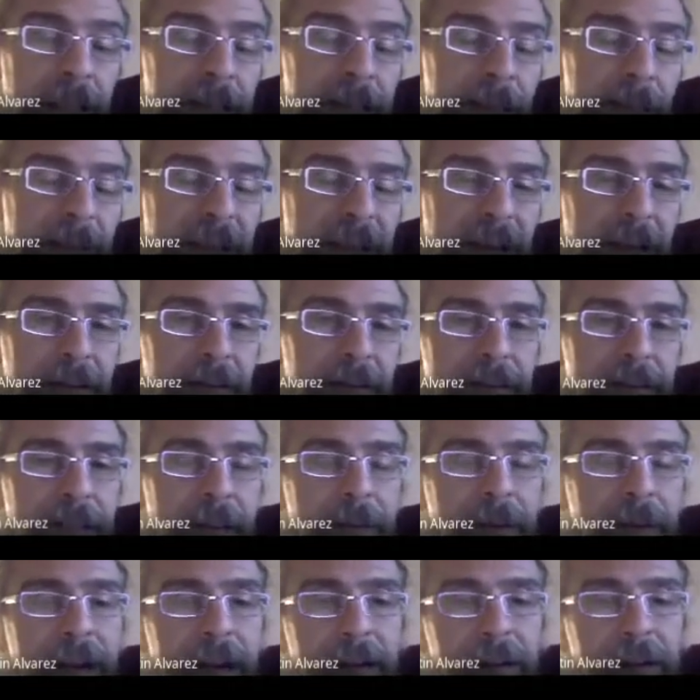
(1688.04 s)
typically in
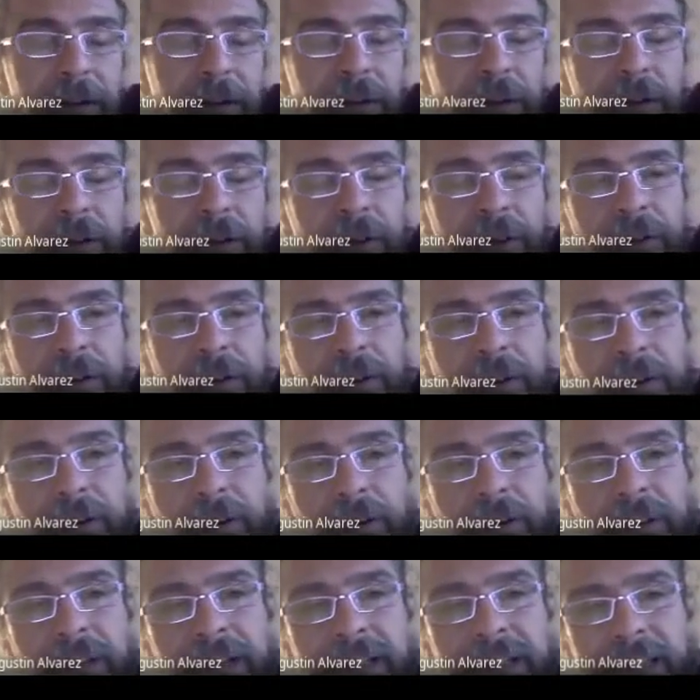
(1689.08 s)

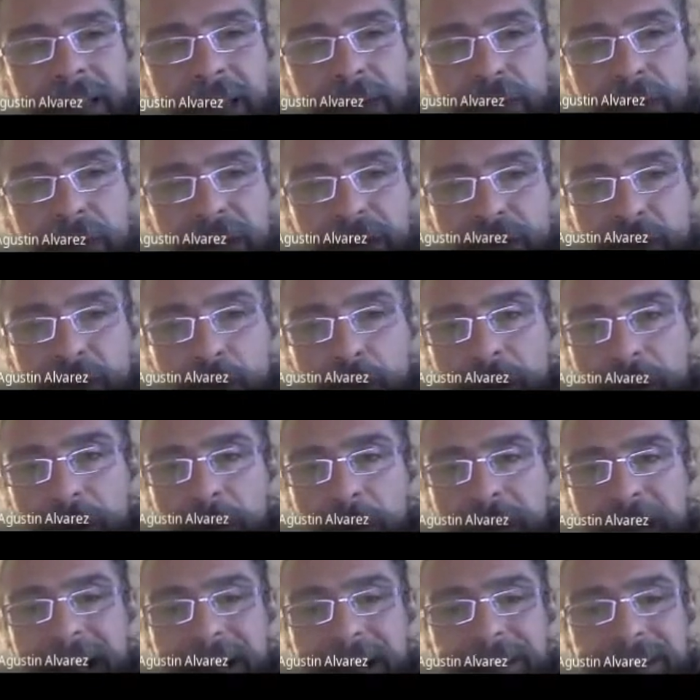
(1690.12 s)
several other situations, what
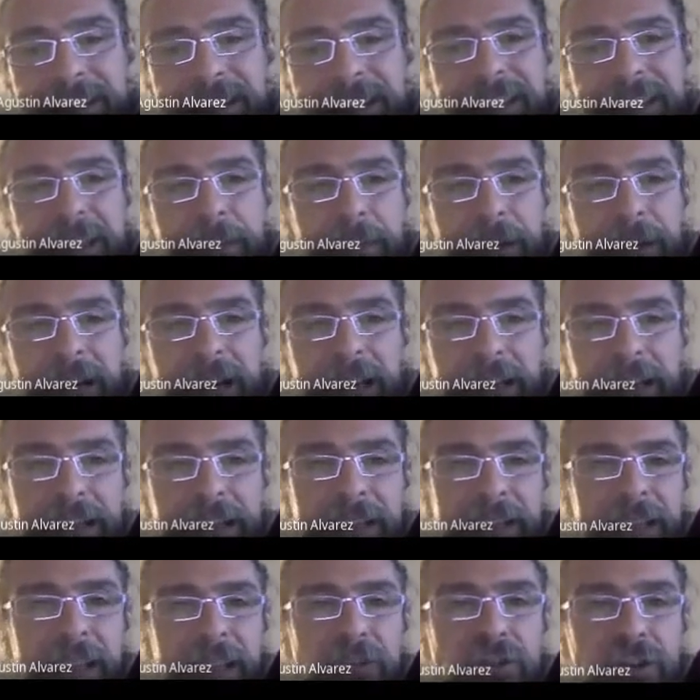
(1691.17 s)
we can see is the
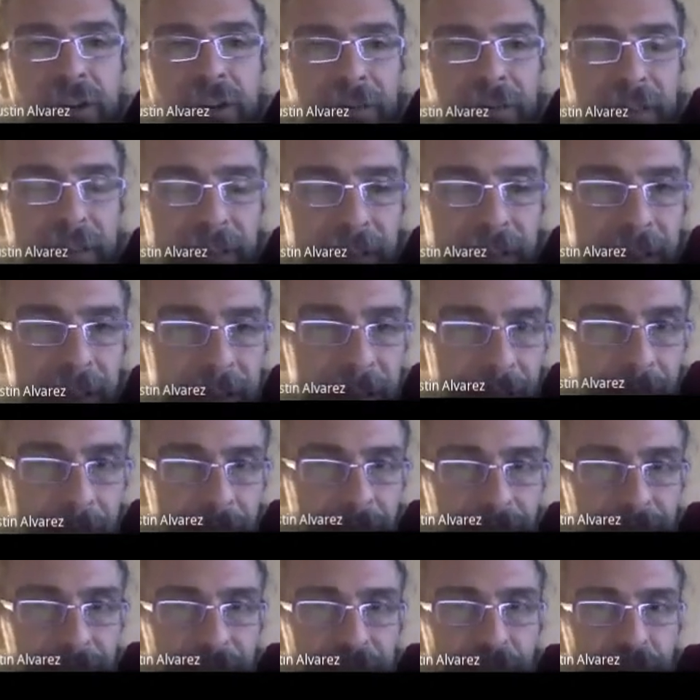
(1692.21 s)
magnetization of the
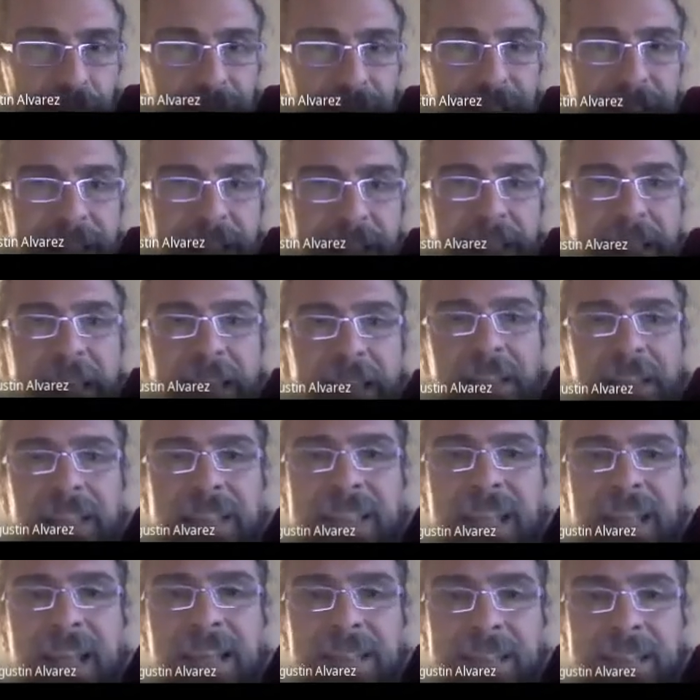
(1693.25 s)
system. So this is
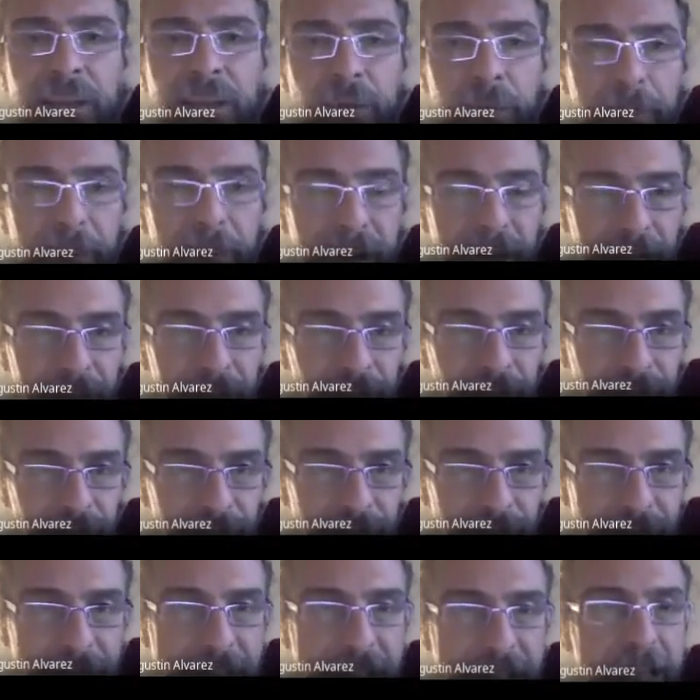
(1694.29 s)
this I Z
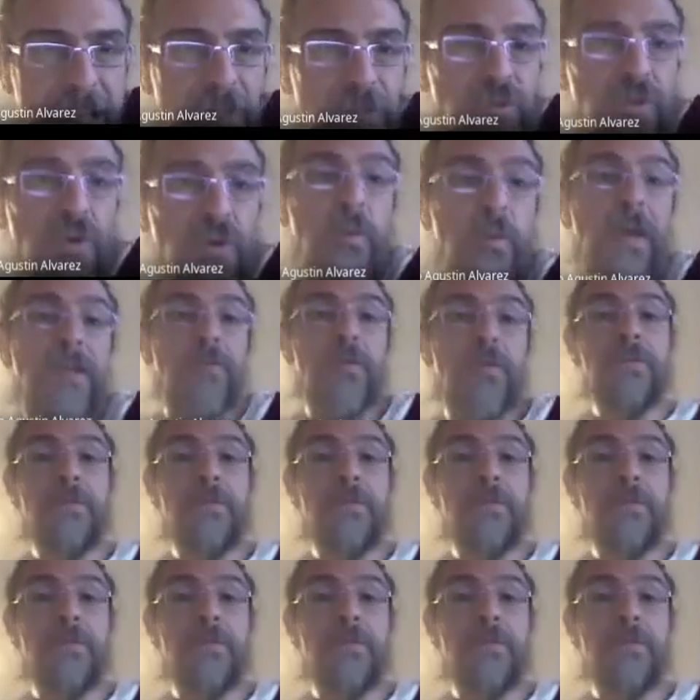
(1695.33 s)
operator. So what we